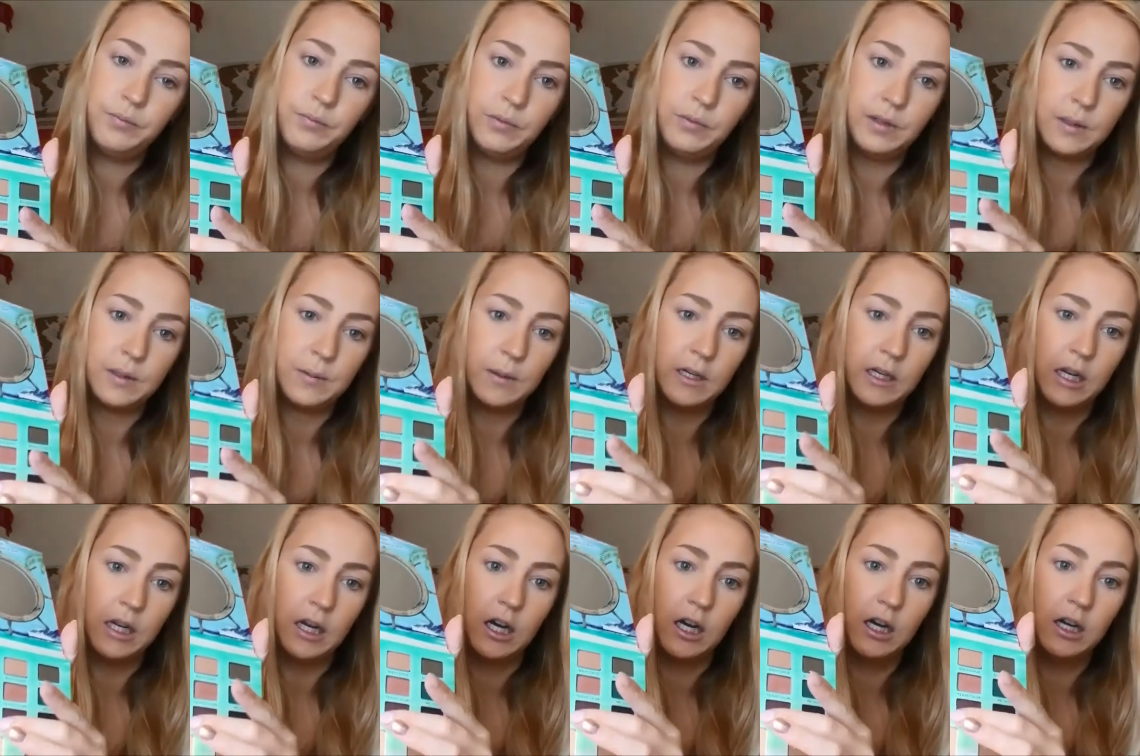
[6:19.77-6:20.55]
this one
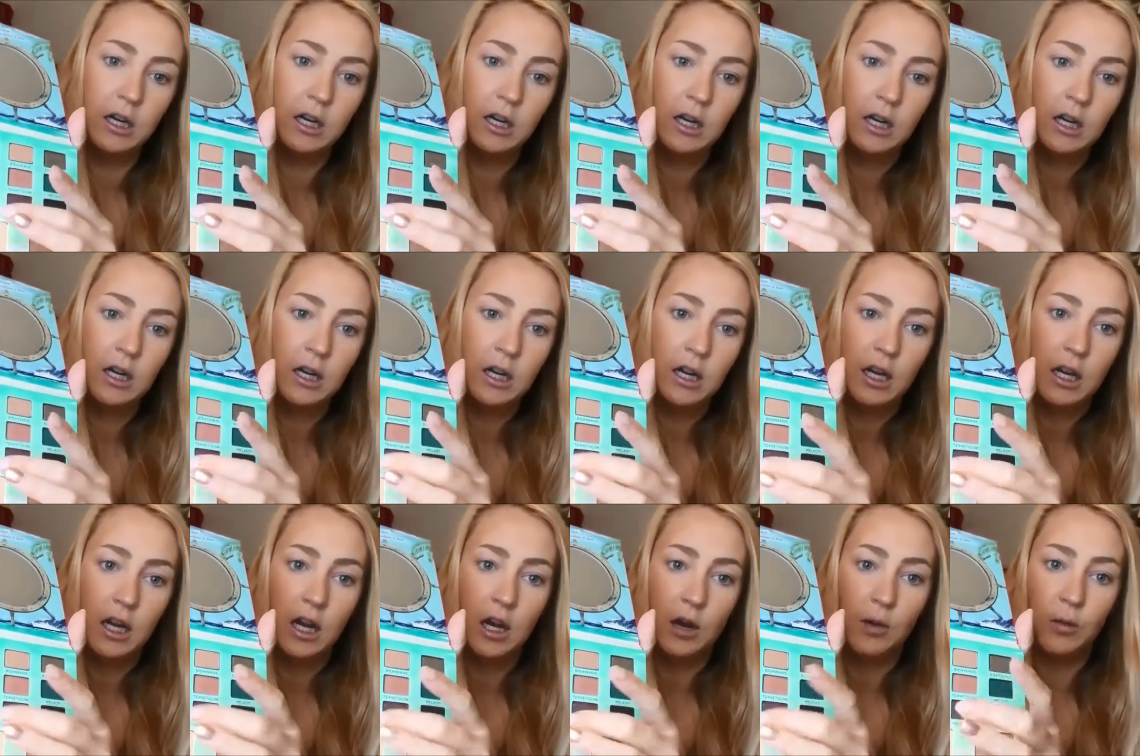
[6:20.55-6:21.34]
here,
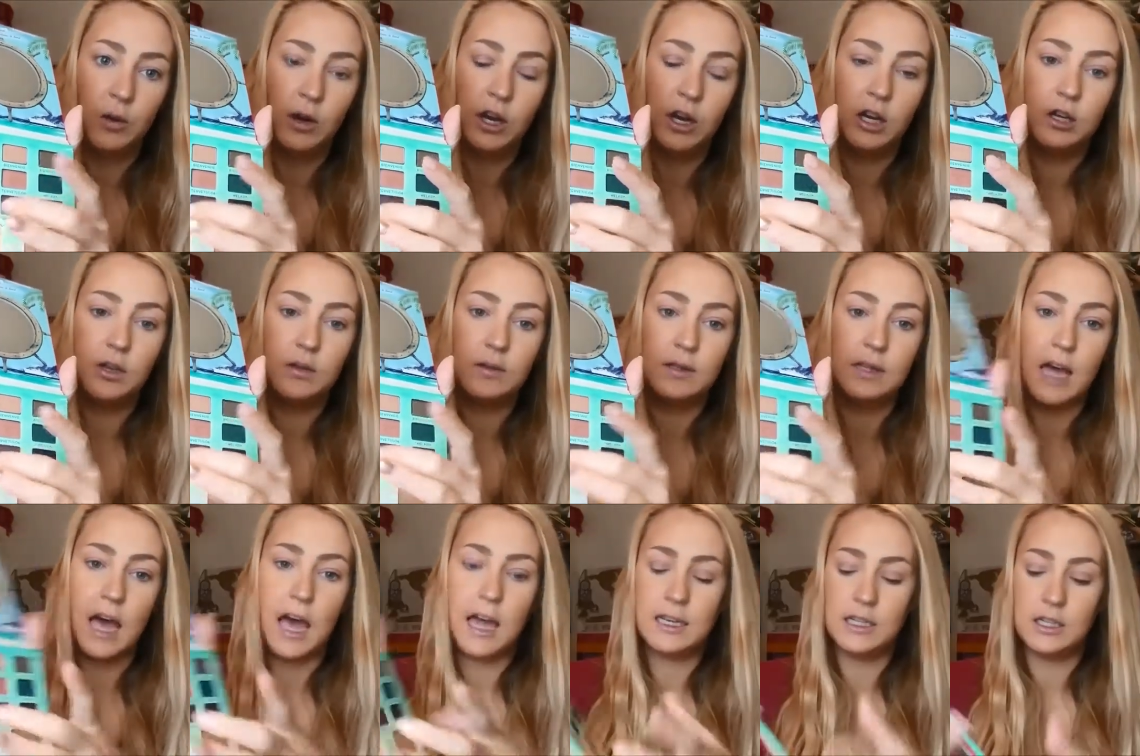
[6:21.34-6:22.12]
and we're going to use
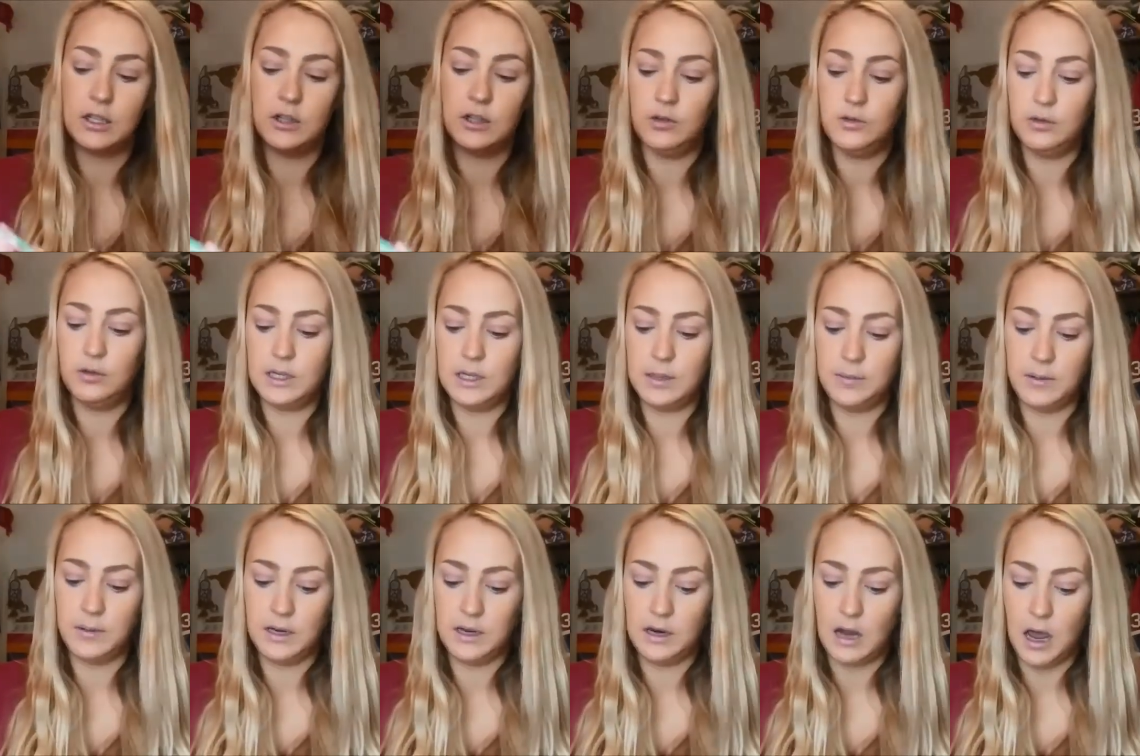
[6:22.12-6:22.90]
that to
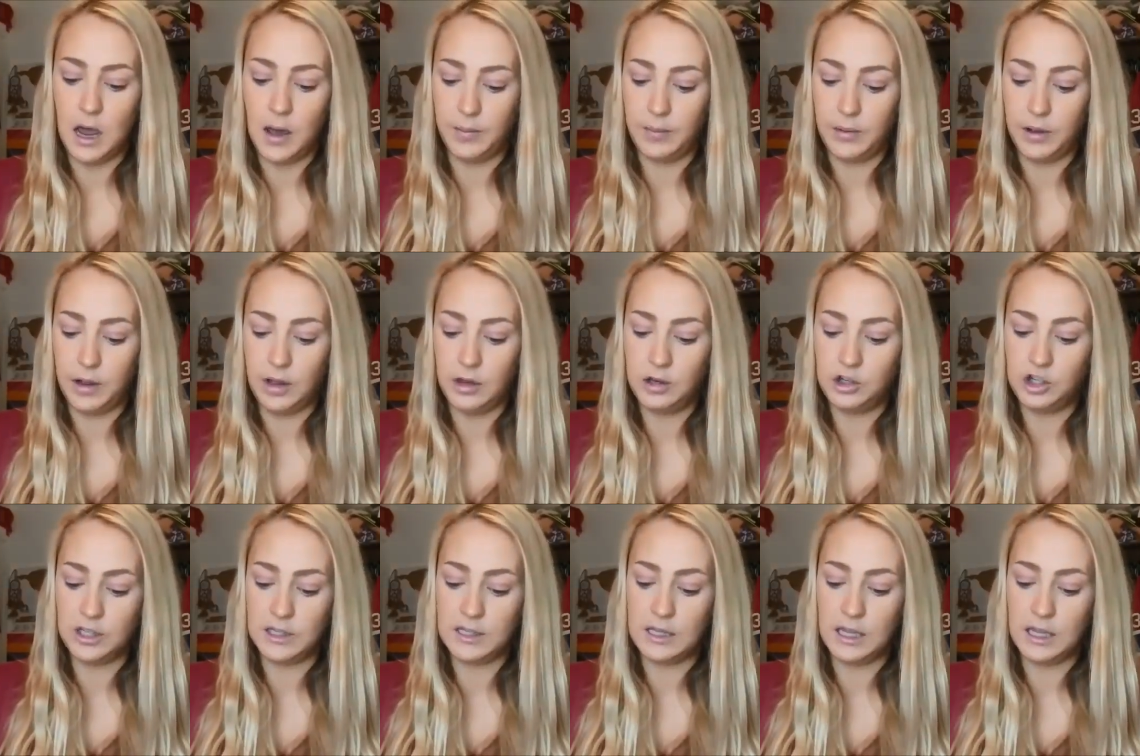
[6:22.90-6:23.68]
deepen up
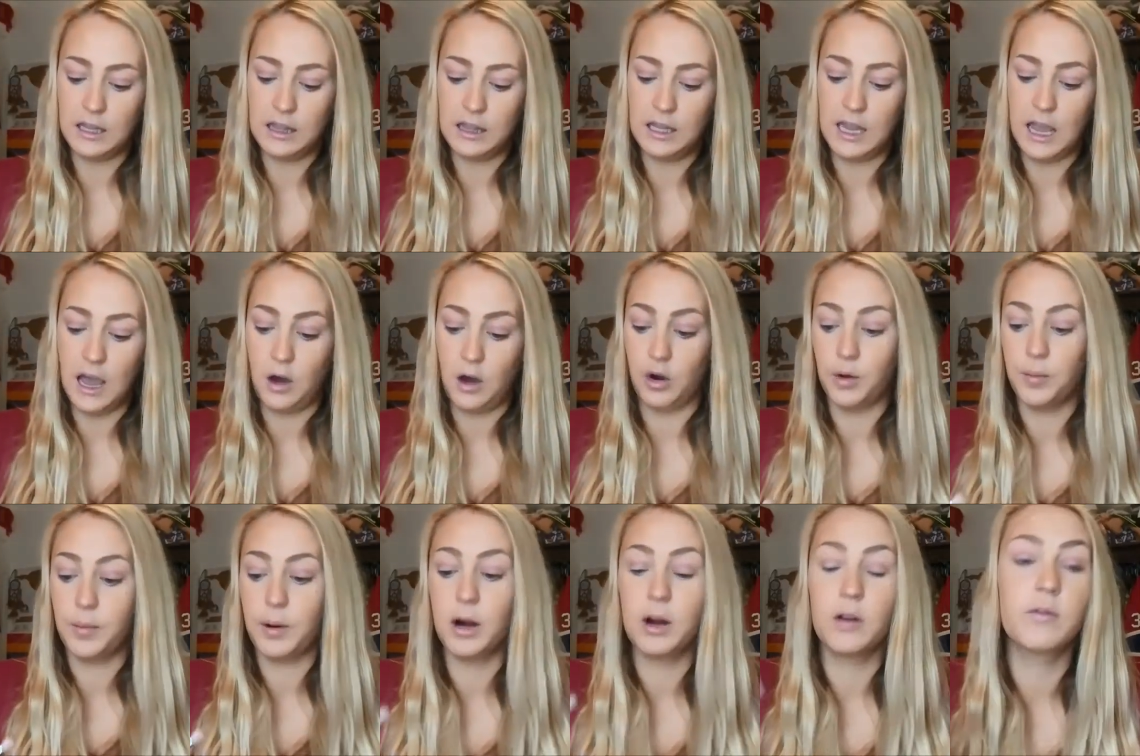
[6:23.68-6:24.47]
just like the
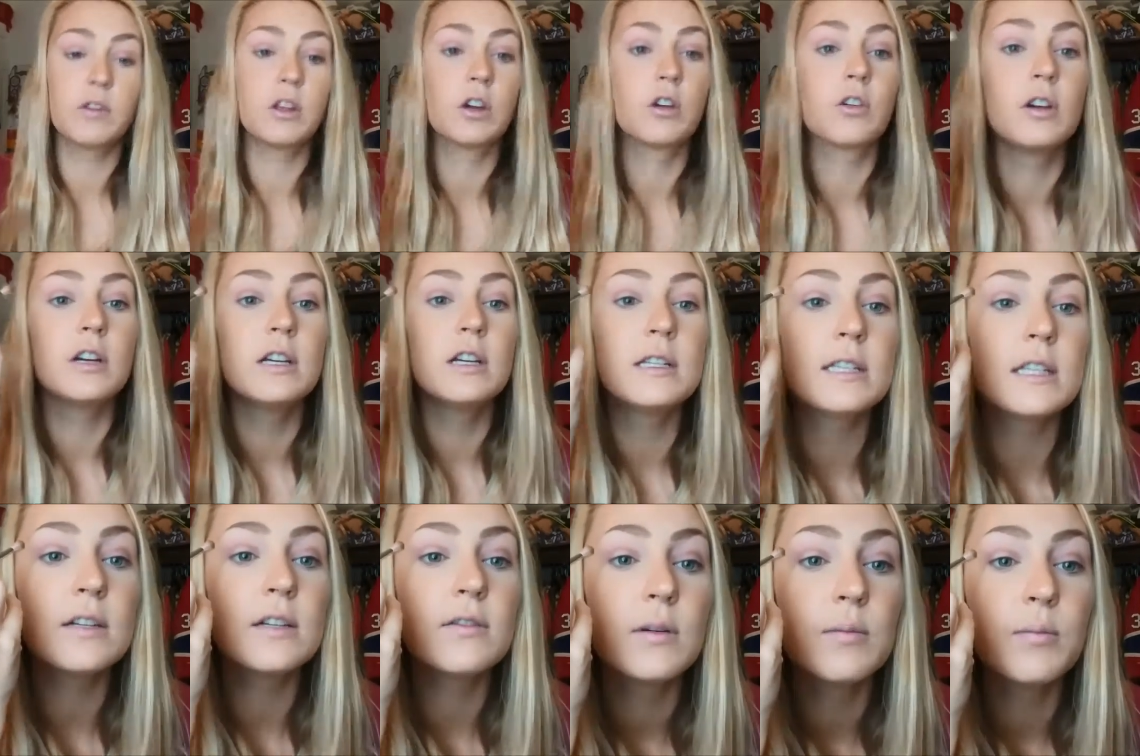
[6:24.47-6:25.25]
outer part of the
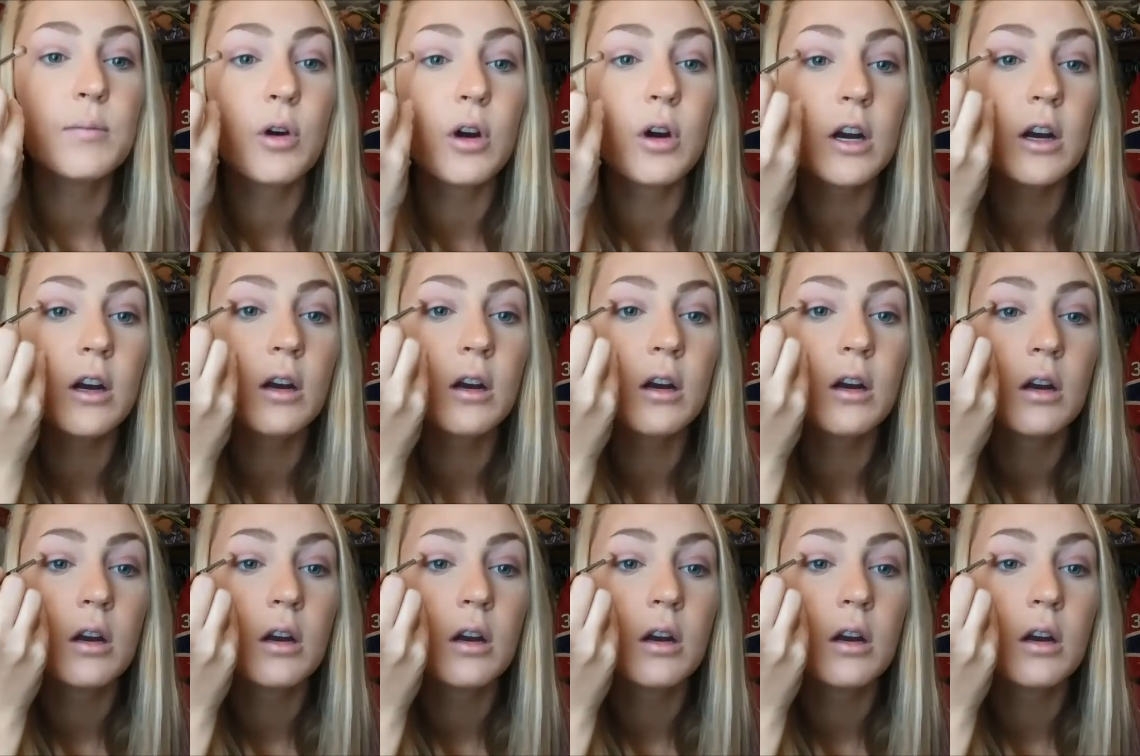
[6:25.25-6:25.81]
crease even more.